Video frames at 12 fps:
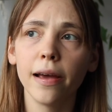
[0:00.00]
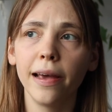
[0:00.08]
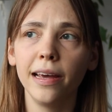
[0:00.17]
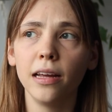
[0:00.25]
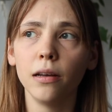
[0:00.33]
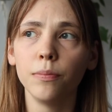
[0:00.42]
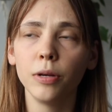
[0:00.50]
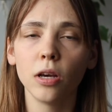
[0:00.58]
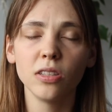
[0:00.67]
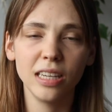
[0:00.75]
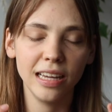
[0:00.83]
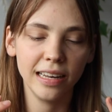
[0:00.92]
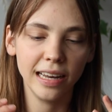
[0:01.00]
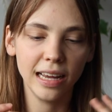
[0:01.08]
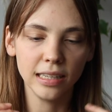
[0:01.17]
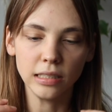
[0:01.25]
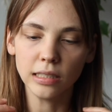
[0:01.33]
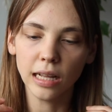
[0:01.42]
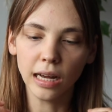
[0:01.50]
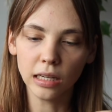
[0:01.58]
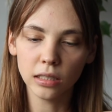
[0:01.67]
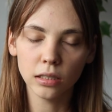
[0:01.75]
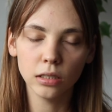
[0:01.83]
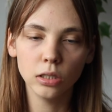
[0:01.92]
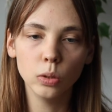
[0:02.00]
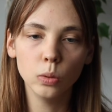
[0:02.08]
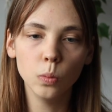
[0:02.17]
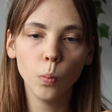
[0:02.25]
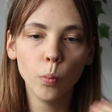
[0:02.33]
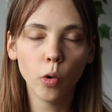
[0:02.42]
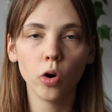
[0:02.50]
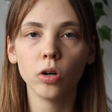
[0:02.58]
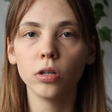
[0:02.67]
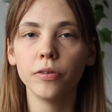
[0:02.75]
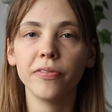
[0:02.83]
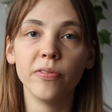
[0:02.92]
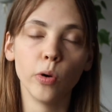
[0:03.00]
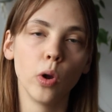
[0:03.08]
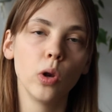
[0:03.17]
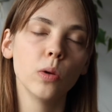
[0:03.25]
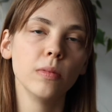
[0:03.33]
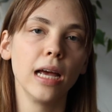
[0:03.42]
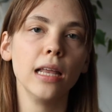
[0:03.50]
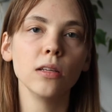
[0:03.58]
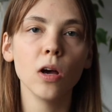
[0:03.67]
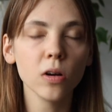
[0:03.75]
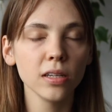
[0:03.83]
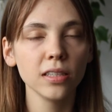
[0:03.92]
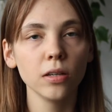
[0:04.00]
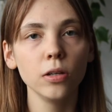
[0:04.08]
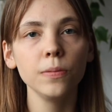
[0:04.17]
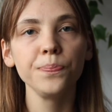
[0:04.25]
and because it has like more volume than coconut oil.